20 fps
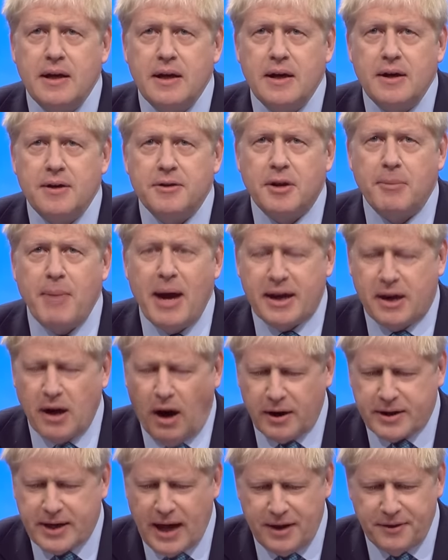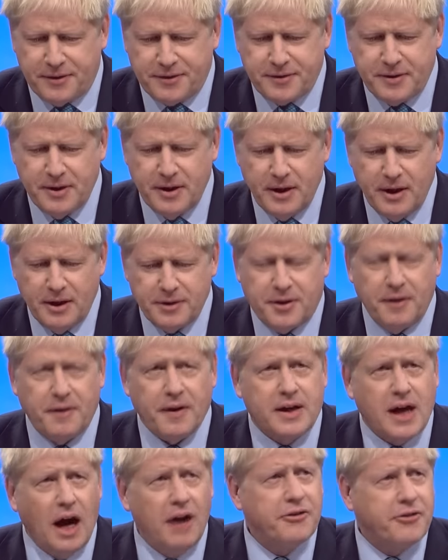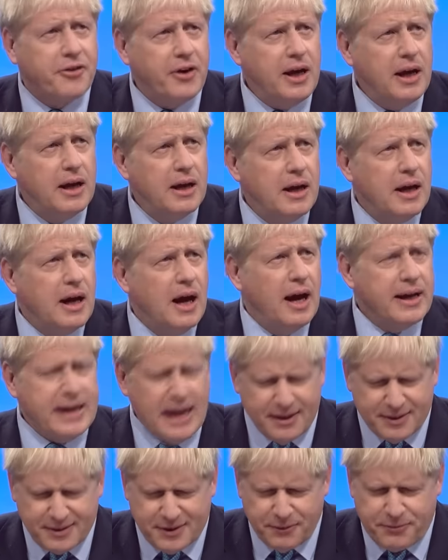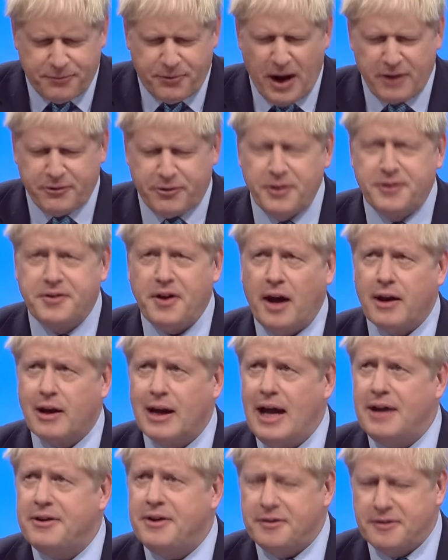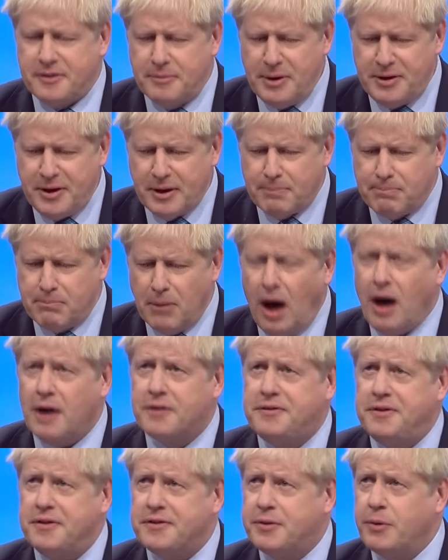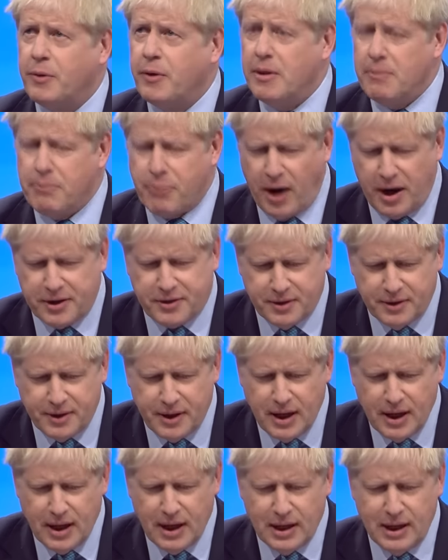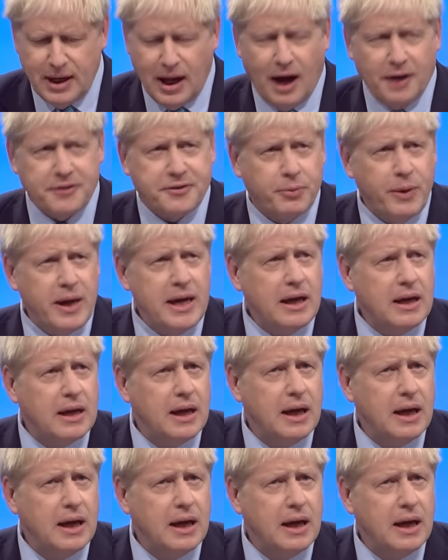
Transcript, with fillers: to make our case to the country against the fratricidal anti-Semitic Marxists who were in Brighton last week.